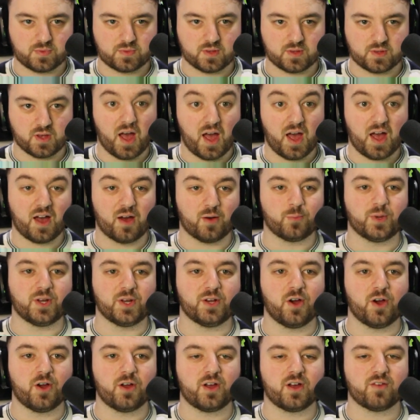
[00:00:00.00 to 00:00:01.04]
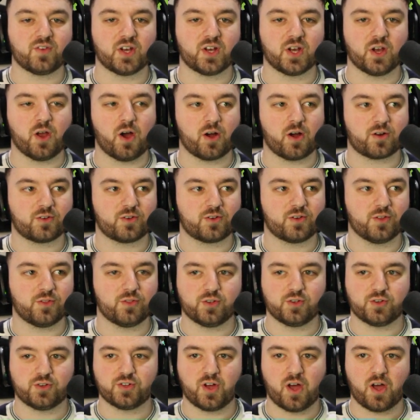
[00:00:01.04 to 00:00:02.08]
Ah, we now have unlocked the
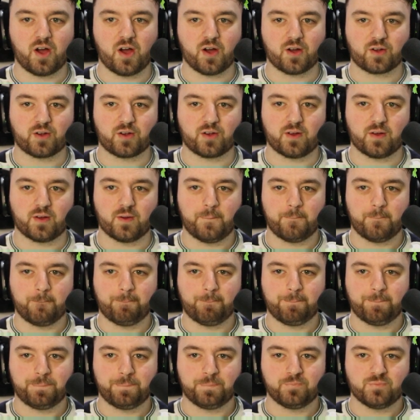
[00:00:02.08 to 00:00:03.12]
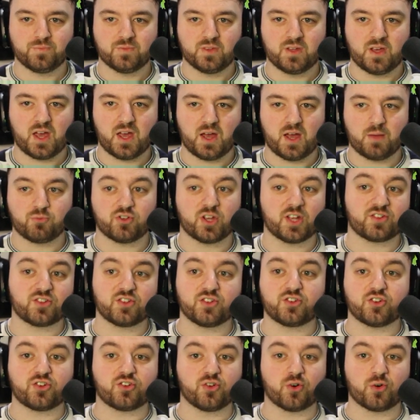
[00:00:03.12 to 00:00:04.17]
dock. Um, so that's the
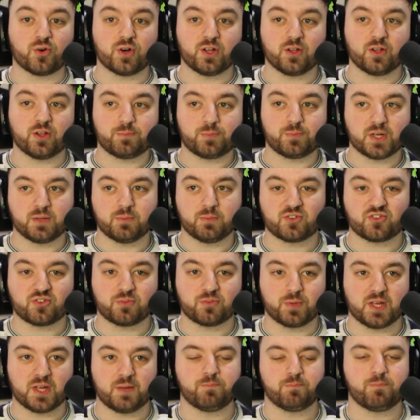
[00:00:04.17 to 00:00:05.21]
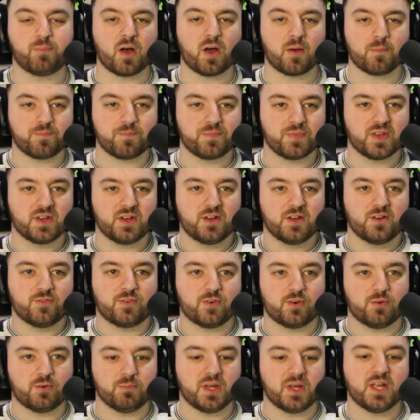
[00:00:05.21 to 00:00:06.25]
tutorial, pretty much complete. But
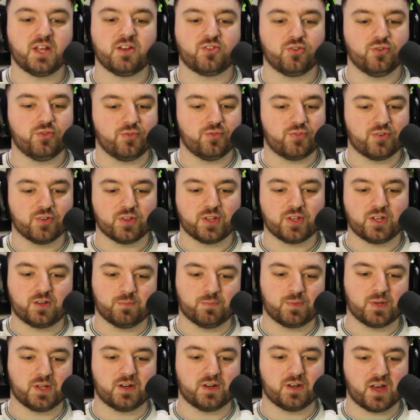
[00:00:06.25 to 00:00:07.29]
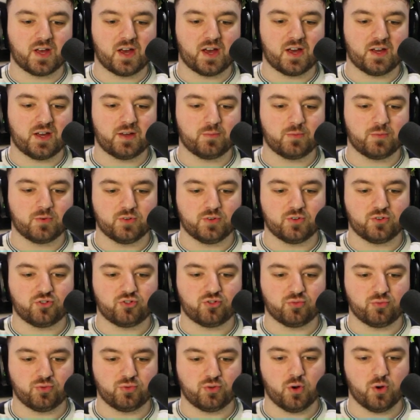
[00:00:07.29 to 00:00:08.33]
for me to fully complete it, I am going to
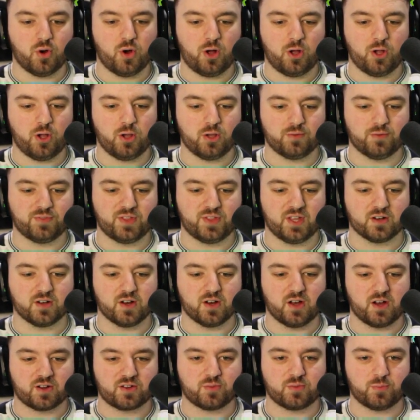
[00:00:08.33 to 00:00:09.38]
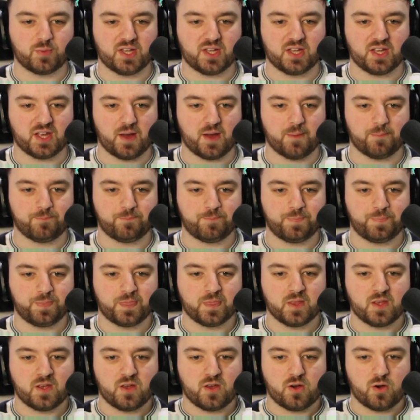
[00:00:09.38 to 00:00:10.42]
show you all of the unlocks that we can get.
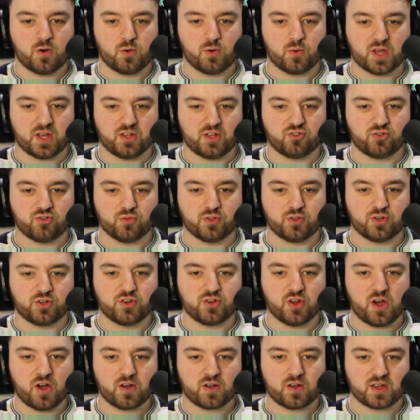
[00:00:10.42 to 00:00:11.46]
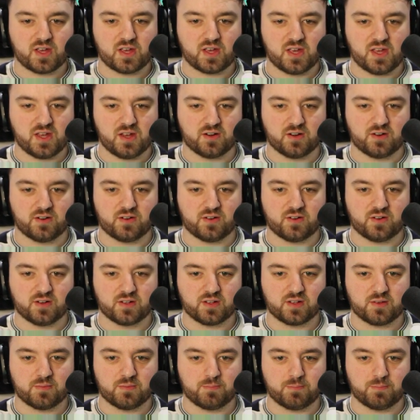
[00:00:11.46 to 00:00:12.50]
Okay, so the dock here
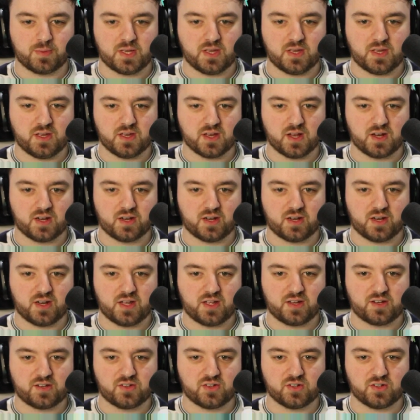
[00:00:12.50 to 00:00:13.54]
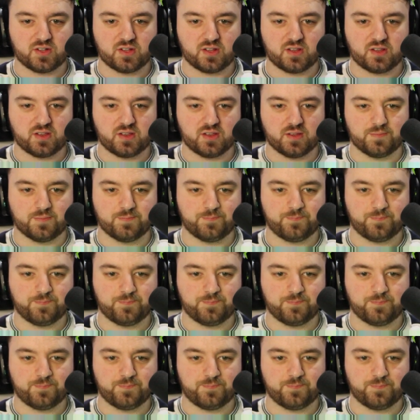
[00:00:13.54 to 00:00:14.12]
can be a little...